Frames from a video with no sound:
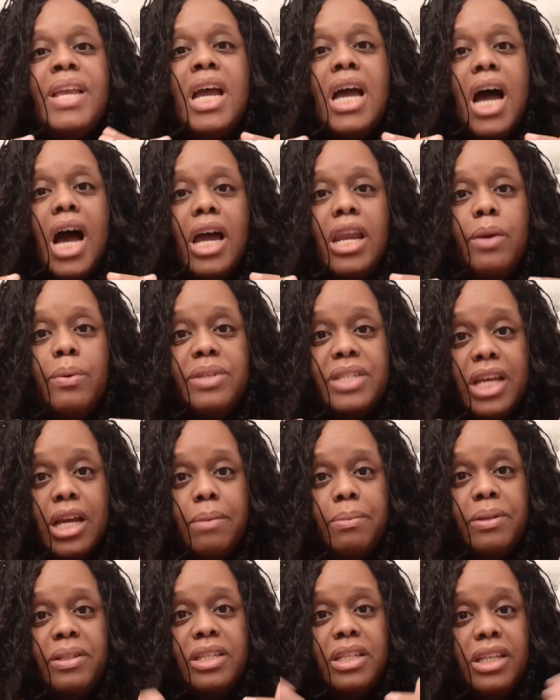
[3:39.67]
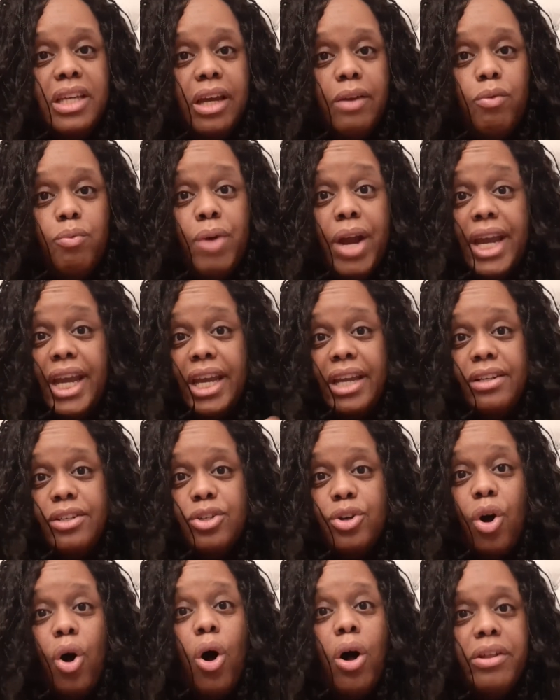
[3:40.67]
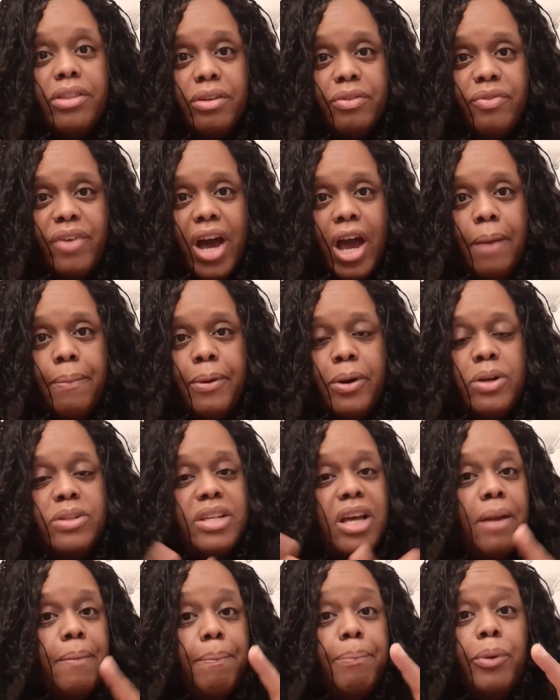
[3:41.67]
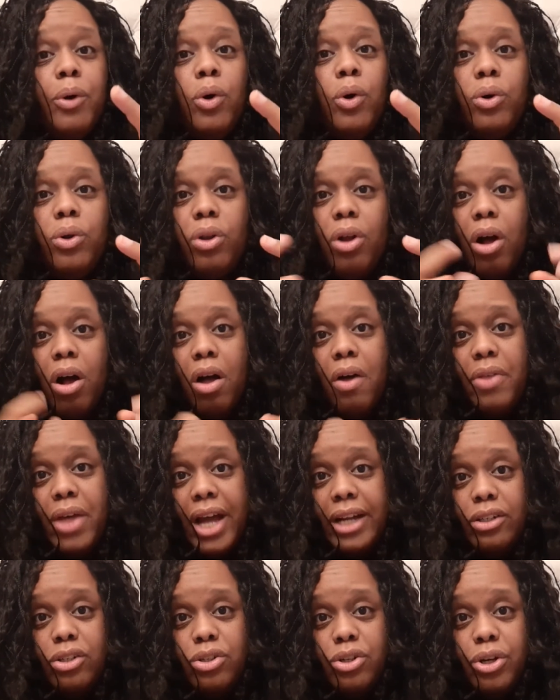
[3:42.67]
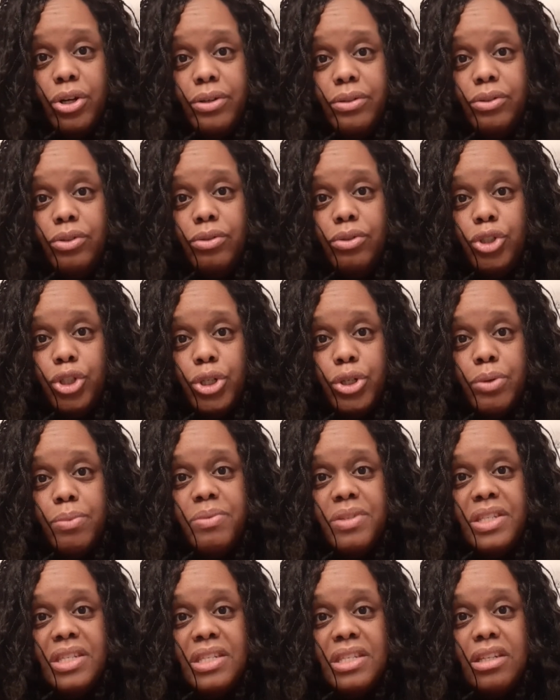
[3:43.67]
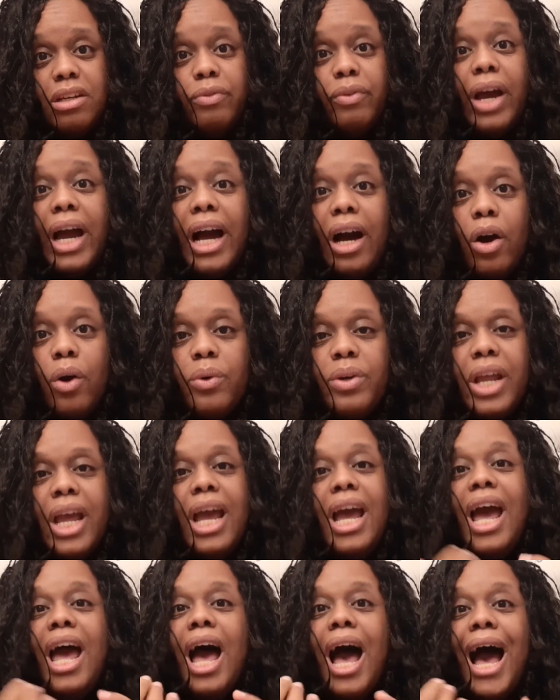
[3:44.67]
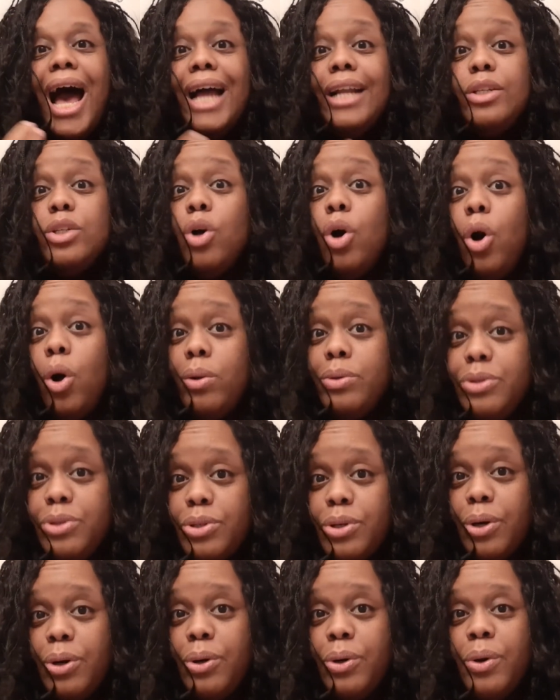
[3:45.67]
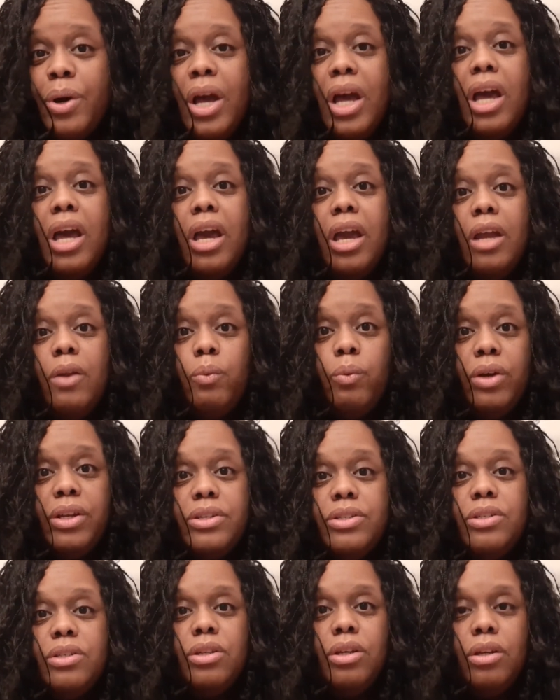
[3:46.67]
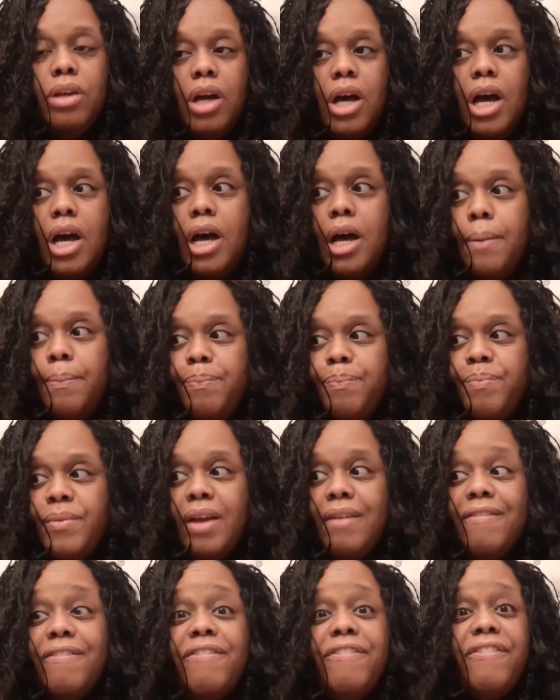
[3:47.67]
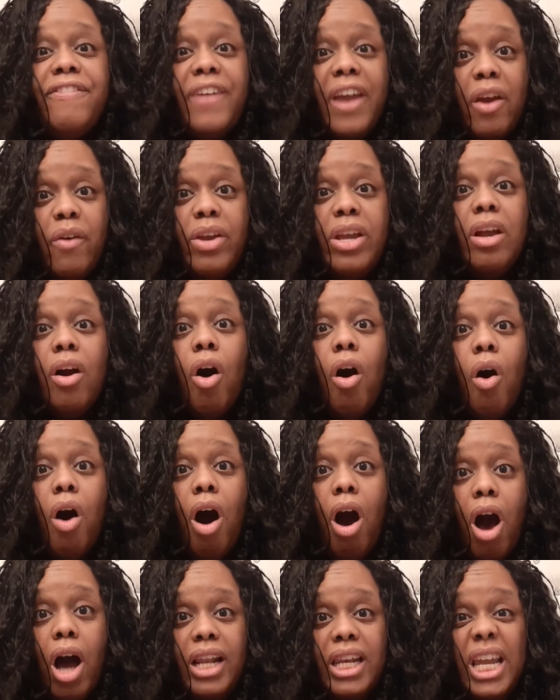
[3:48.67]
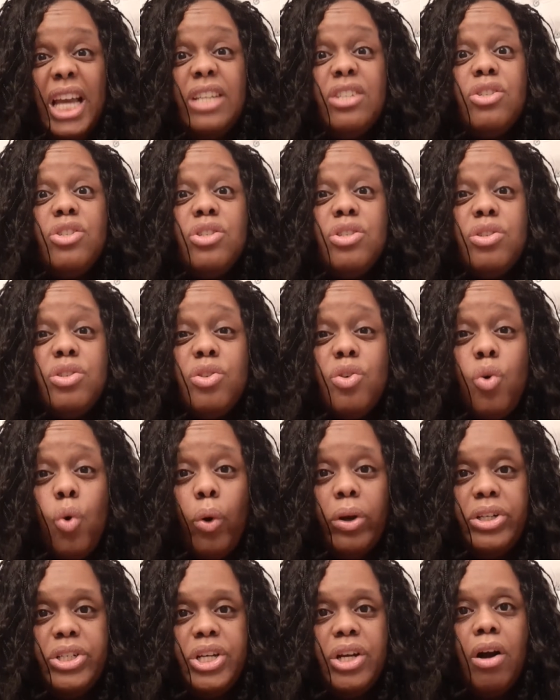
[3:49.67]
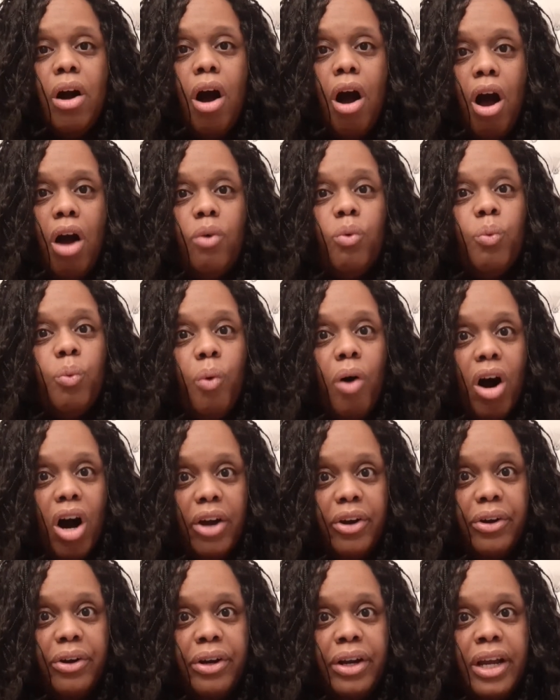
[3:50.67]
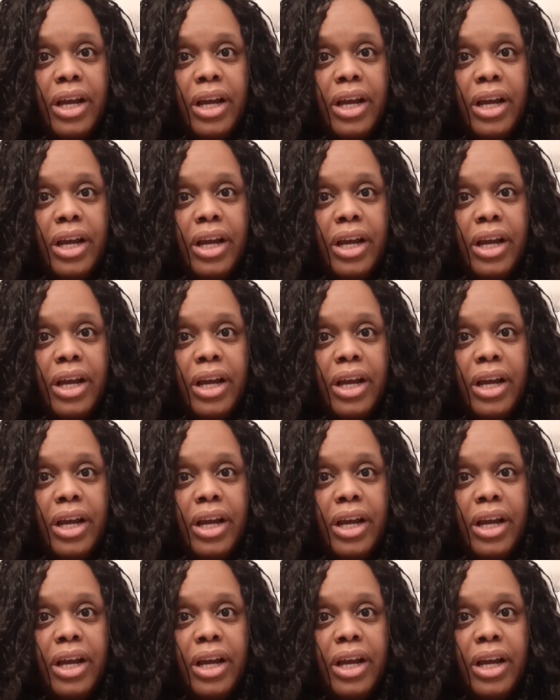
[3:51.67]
and it was able to get right into all the fibers and pull all that dirt and germs and stuff out. And also it was very hot, like scorching hot water.